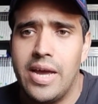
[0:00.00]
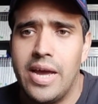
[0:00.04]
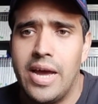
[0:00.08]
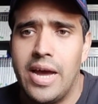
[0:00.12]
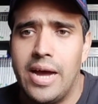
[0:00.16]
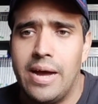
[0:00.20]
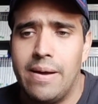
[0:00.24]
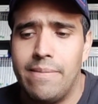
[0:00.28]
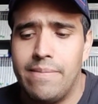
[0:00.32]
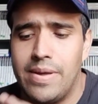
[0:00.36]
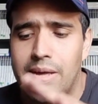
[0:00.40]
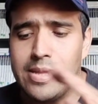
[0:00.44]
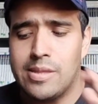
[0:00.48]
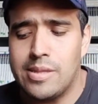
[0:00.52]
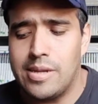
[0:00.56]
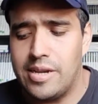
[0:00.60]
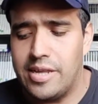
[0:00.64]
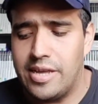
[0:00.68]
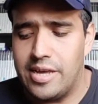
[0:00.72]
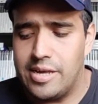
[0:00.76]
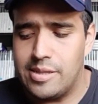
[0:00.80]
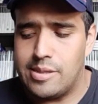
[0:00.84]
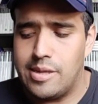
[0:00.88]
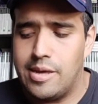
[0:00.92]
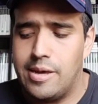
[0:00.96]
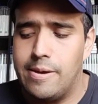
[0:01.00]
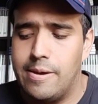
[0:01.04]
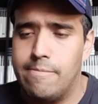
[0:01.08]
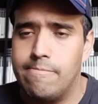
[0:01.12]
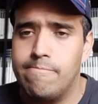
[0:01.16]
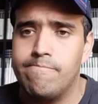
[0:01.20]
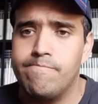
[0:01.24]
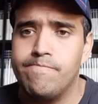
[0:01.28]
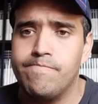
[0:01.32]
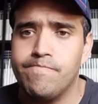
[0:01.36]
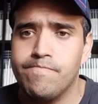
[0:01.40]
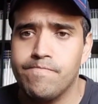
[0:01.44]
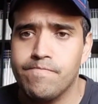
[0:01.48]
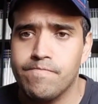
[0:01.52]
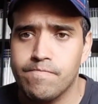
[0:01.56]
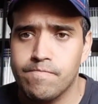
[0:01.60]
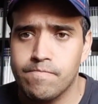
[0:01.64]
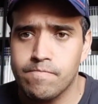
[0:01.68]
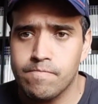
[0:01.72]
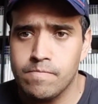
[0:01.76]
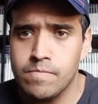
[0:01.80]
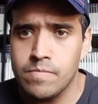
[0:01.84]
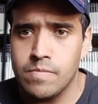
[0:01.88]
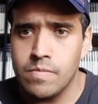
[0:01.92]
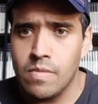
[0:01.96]
SNES here.
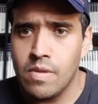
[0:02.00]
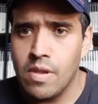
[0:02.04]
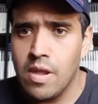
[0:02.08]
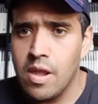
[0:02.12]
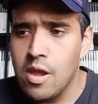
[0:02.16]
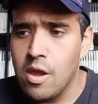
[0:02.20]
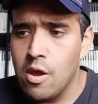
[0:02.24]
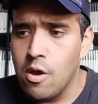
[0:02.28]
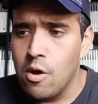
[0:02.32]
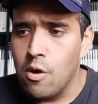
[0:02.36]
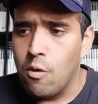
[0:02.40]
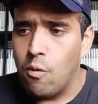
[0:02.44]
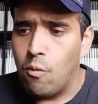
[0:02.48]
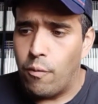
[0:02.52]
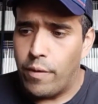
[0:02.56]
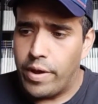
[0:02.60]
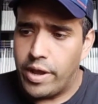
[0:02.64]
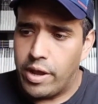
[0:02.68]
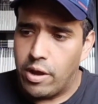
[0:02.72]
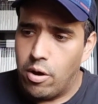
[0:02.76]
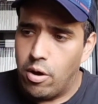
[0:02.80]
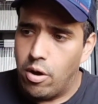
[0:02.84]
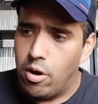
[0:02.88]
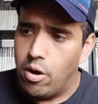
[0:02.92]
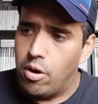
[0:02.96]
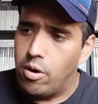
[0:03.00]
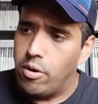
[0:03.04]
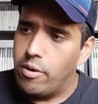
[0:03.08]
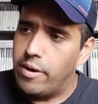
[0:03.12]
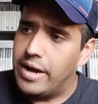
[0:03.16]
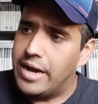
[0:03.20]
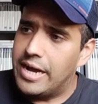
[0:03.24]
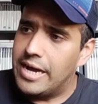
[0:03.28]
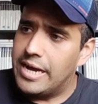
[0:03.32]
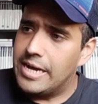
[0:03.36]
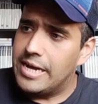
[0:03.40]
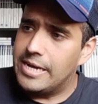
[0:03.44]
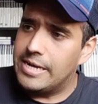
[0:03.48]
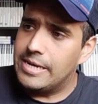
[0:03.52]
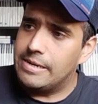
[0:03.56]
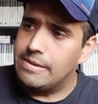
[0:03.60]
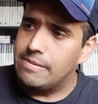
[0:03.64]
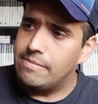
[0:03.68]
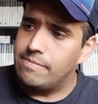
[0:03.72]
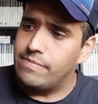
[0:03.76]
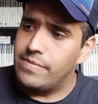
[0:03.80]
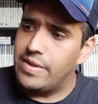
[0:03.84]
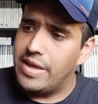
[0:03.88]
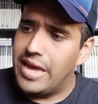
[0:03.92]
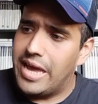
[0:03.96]
We got
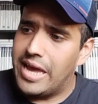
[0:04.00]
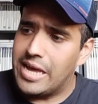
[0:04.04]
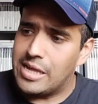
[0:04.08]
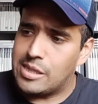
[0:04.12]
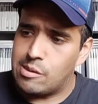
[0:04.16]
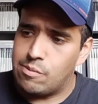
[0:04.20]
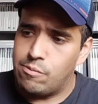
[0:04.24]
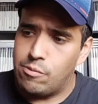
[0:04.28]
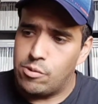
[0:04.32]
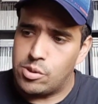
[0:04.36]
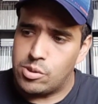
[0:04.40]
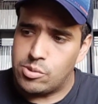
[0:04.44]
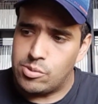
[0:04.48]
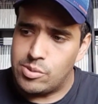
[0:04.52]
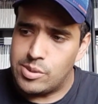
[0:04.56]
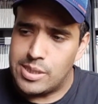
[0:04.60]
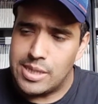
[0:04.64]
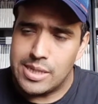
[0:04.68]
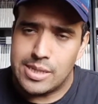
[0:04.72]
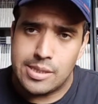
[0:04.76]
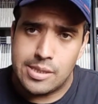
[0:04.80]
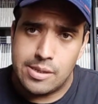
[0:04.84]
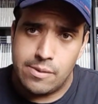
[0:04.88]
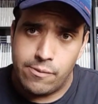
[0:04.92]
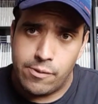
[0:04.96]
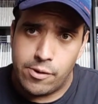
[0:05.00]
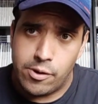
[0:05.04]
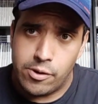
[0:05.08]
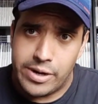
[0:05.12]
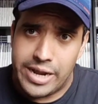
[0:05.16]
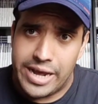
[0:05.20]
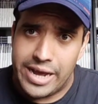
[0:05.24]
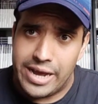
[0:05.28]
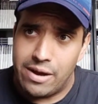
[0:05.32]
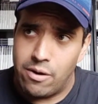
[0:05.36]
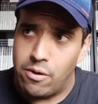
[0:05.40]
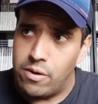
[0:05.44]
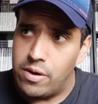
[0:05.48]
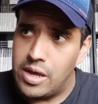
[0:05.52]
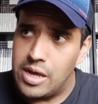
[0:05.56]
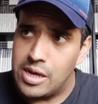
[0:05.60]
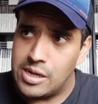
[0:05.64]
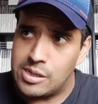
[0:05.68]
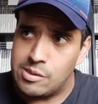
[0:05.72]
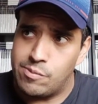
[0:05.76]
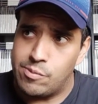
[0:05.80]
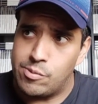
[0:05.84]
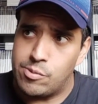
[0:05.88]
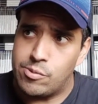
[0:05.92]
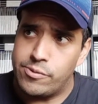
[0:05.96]
Xbox 360. We got
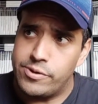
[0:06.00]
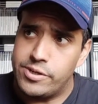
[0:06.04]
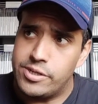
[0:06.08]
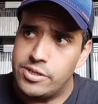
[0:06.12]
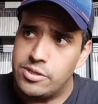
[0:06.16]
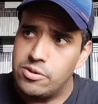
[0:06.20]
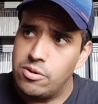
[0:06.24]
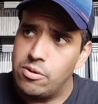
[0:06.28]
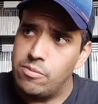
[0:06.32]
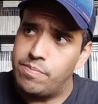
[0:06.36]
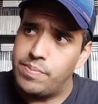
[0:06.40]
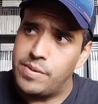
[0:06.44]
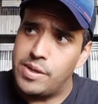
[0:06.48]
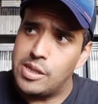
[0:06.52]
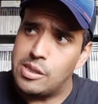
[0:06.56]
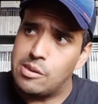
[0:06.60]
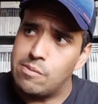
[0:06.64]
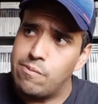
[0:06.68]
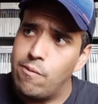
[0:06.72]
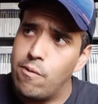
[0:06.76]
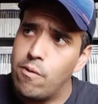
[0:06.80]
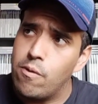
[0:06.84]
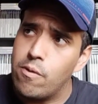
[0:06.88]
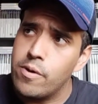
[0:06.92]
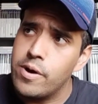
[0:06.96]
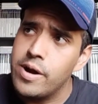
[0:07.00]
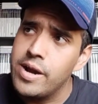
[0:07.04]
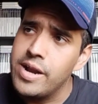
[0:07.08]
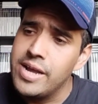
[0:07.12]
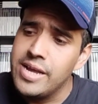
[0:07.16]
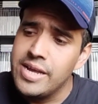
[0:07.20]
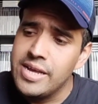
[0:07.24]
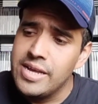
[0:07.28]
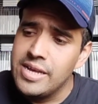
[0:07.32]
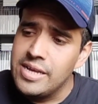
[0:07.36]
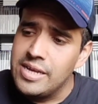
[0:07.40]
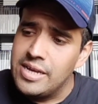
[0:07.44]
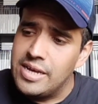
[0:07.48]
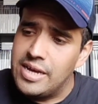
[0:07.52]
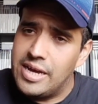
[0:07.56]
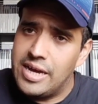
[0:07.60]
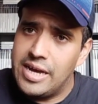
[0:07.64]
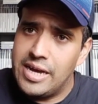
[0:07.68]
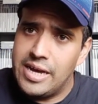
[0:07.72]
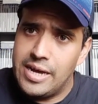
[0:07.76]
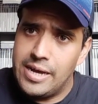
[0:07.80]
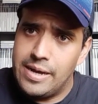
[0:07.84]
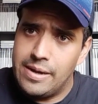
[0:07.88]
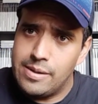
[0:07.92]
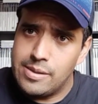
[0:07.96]
Xbox original, PS4,
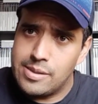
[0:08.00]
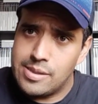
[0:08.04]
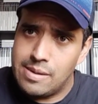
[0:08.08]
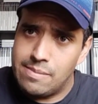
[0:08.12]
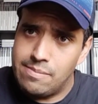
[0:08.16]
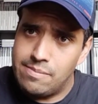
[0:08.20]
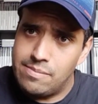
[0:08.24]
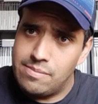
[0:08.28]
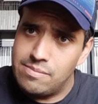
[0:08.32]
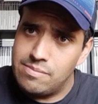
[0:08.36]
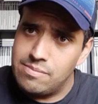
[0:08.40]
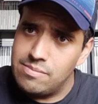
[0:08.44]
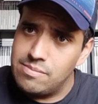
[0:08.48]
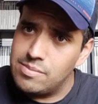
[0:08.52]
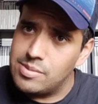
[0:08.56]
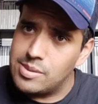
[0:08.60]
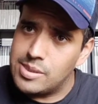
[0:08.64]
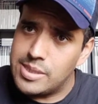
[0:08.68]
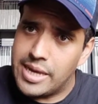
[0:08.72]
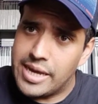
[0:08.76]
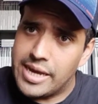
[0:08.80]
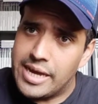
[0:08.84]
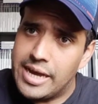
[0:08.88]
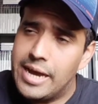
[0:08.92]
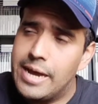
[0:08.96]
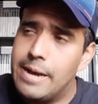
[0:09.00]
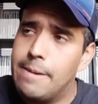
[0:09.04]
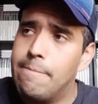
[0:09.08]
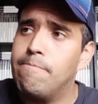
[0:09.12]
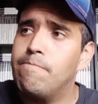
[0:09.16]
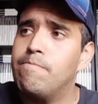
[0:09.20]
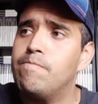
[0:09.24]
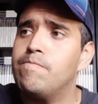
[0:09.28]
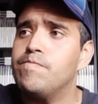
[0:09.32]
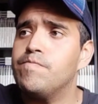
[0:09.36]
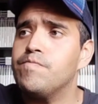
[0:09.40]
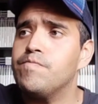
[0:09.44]
some Sega